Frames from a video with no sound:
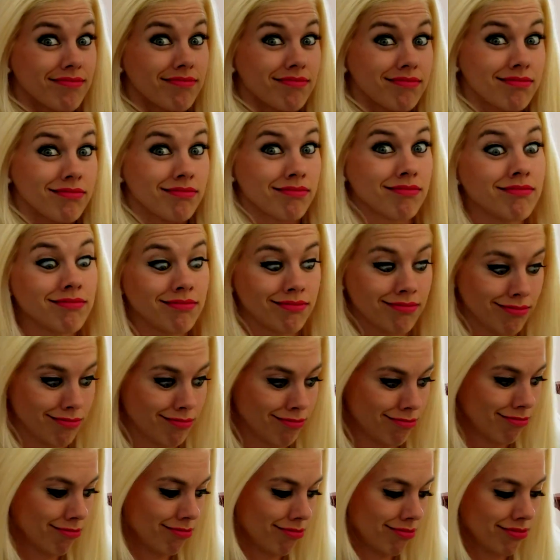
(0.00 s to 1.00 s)
What to
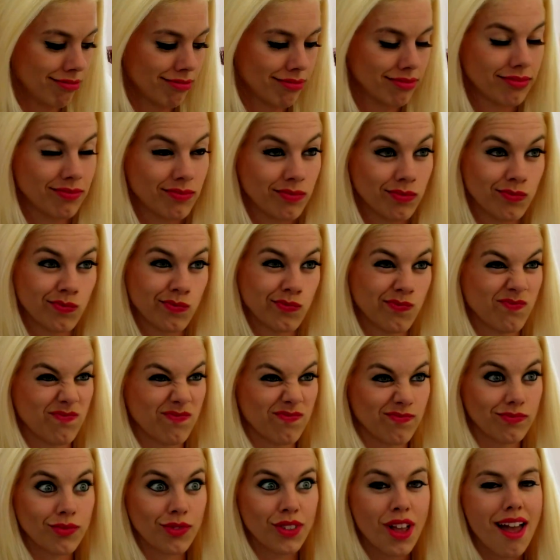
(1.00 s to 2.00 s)
do?
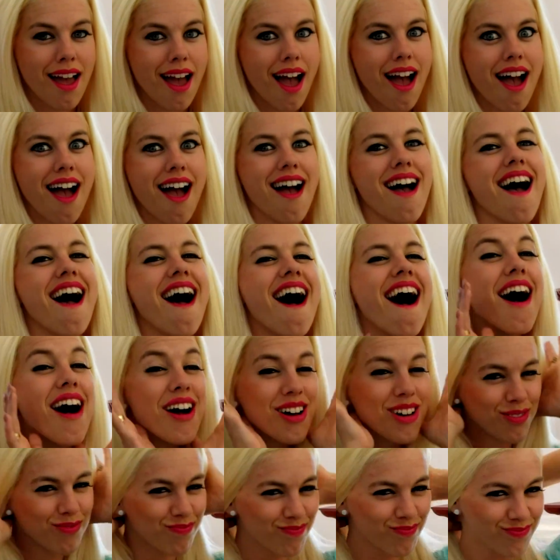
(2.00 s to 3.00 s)
I have just the
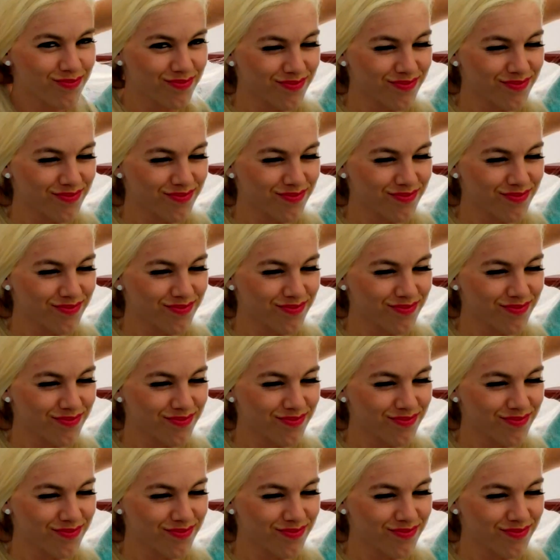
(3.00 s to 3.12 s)
thing.